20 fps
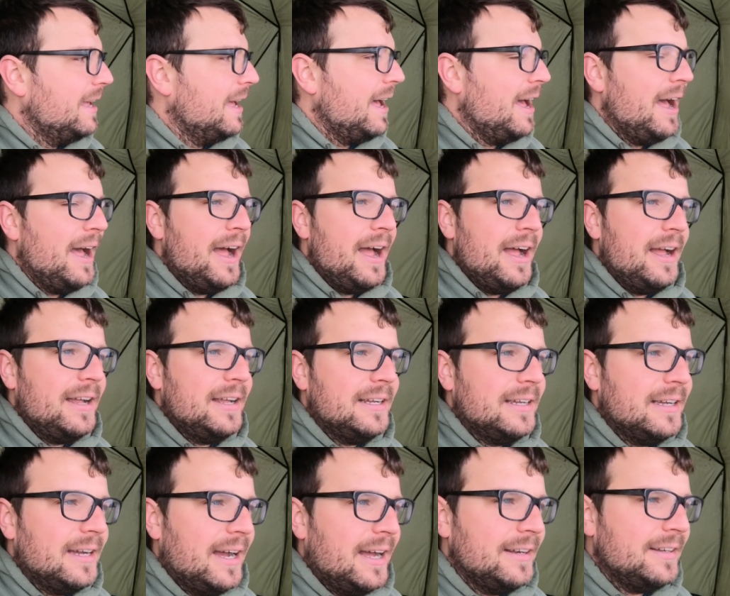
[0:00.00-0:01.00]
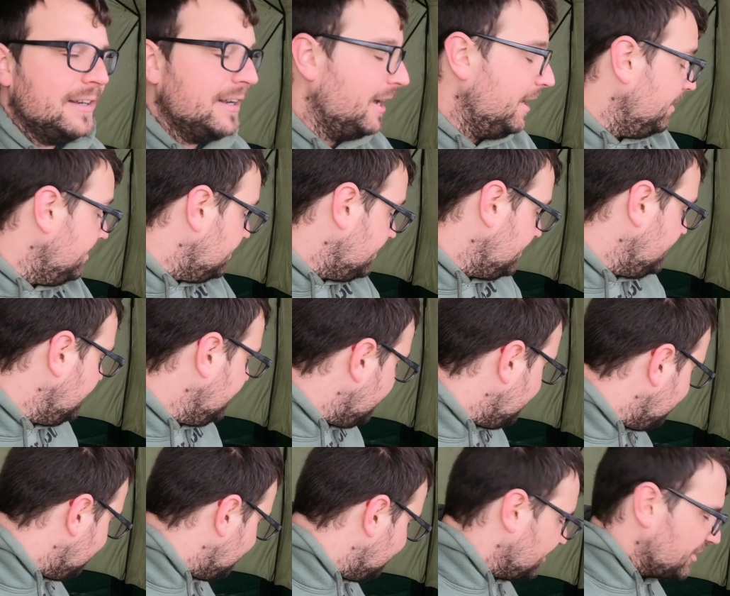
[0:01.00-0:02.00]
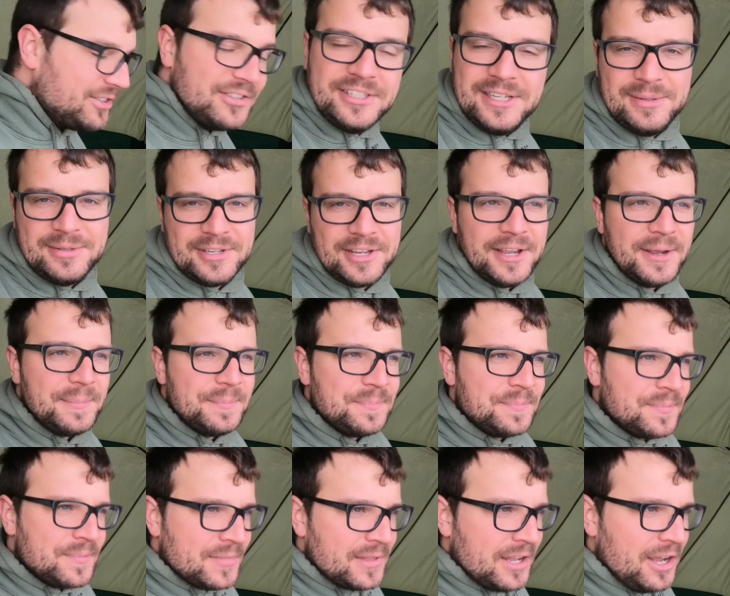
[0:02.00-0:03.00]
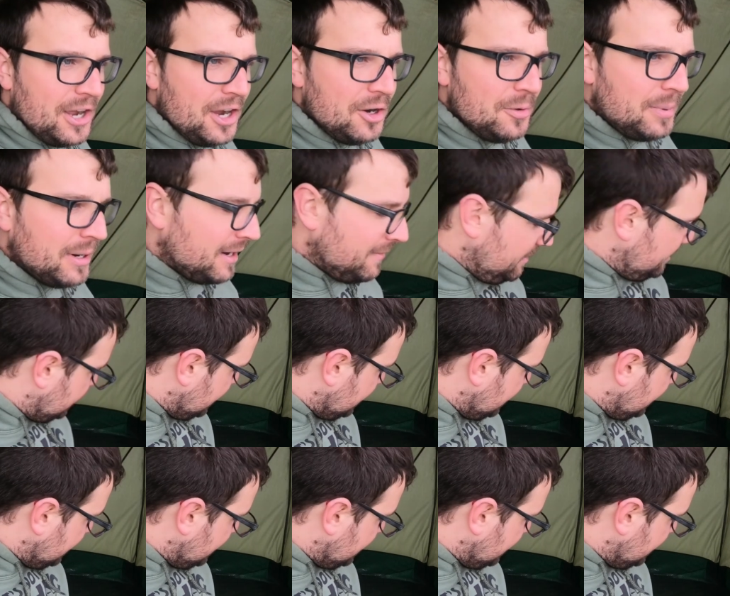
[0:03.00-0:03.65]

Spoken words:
I don't know, you know, it just doesn't seem to open every